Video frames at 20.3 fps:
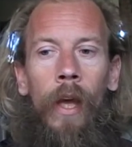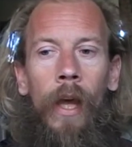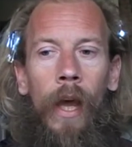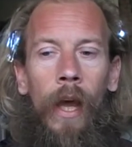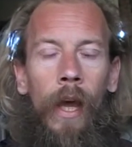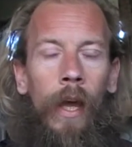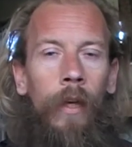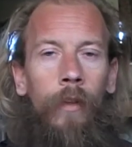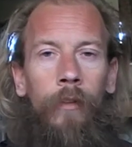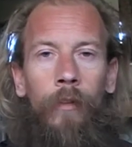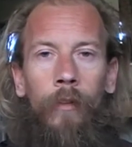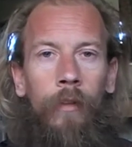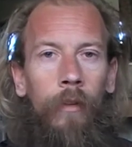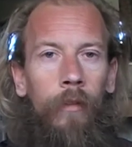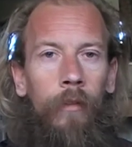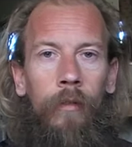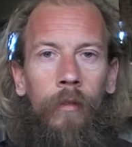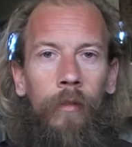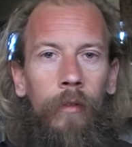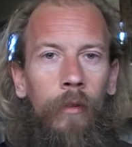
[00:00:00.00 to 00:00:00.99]
And
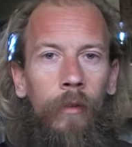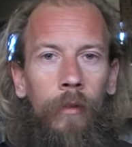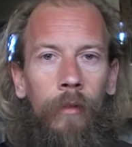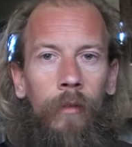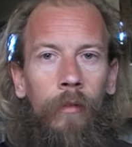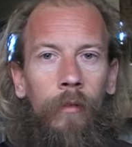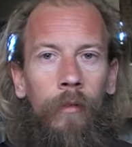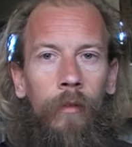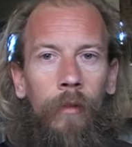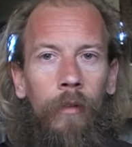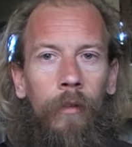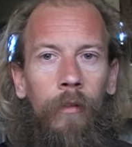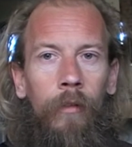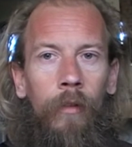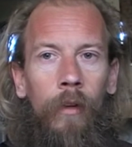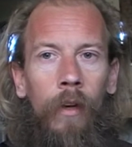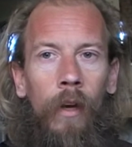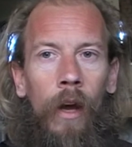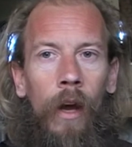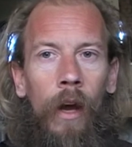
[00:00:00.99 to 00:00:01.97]

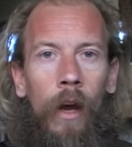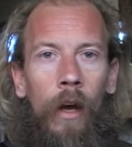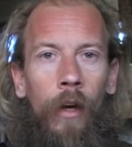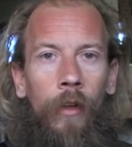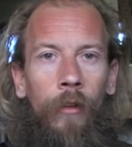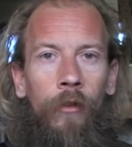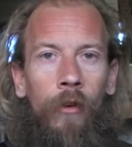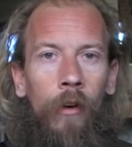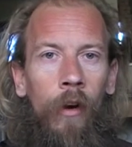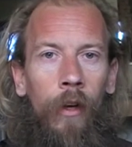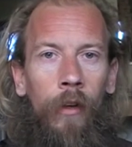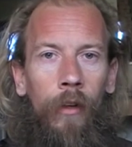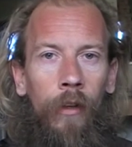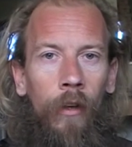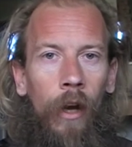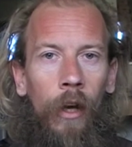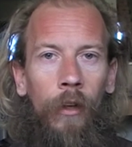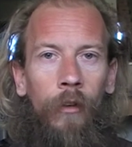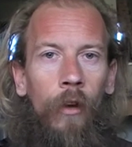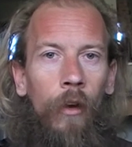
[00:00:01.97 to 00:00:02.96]
I
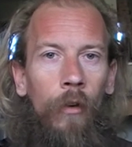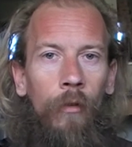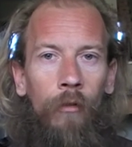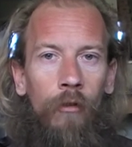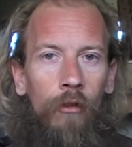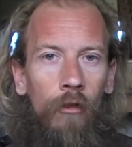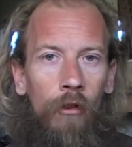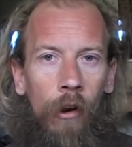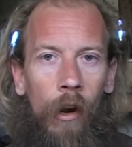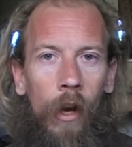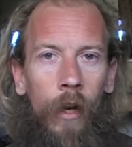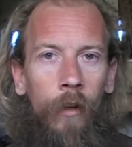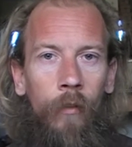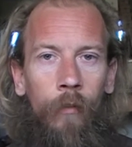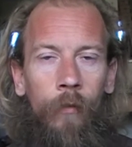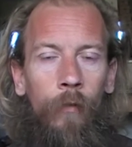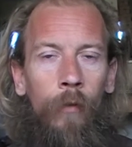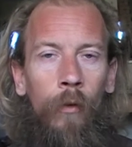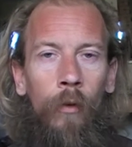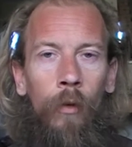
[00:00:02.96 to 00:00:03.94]
don't try
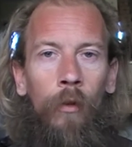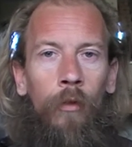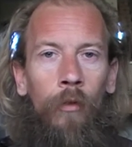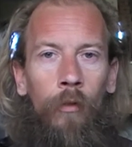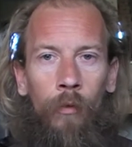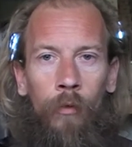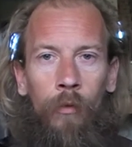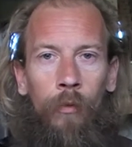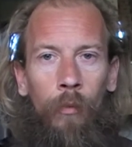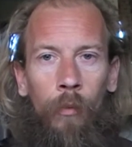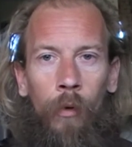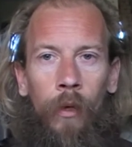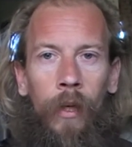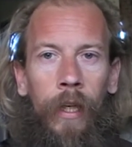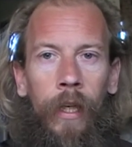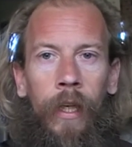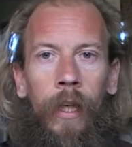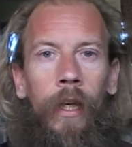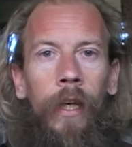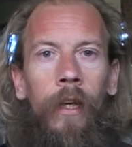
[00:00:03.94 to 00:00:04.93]
and force what
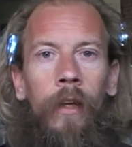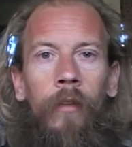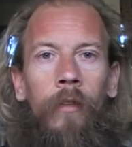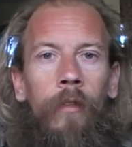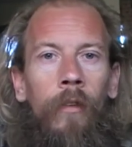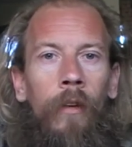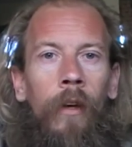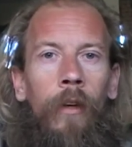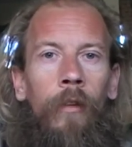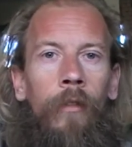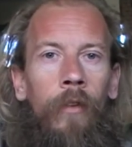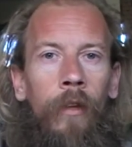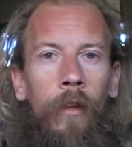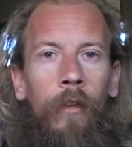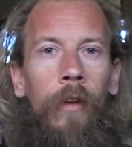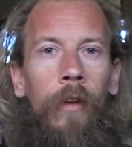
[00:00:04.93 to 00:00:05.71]
it is, and I'll sit